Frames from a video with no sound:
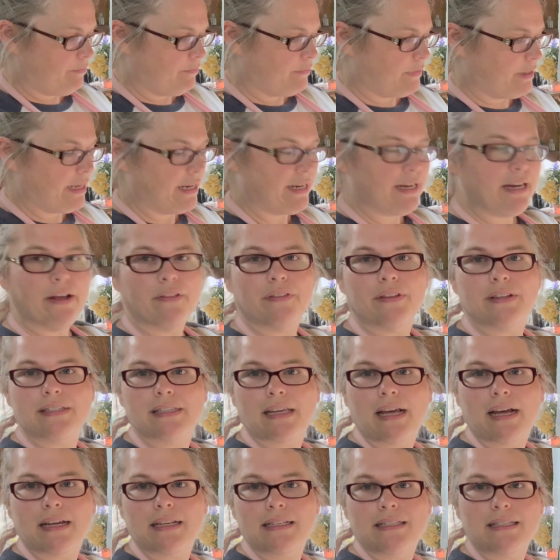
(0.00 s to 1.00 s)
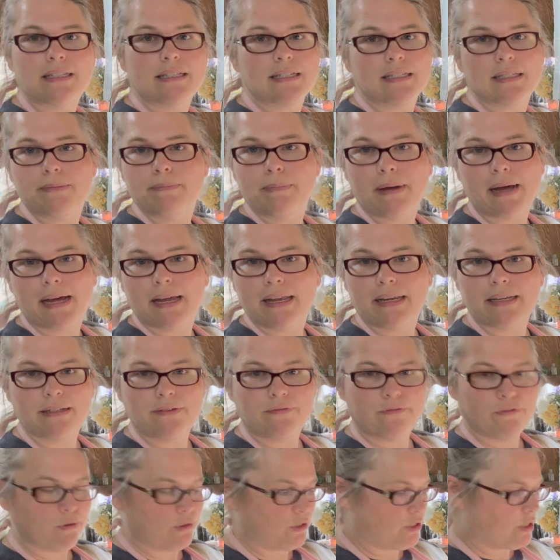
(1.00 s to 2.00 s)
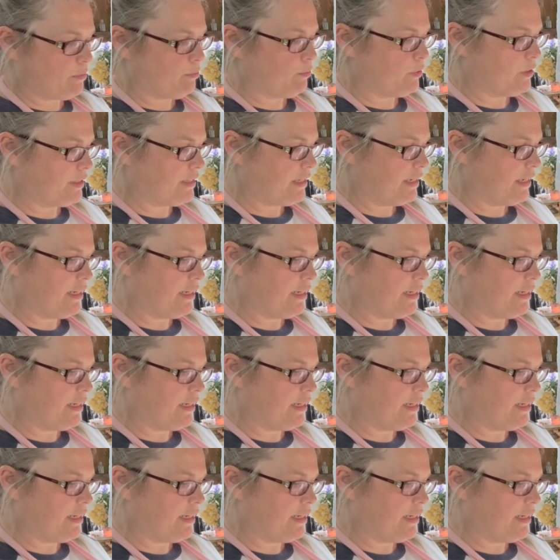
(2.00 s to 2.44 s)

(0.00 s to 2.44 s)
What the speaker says: get down the sides, because mine, for some reason,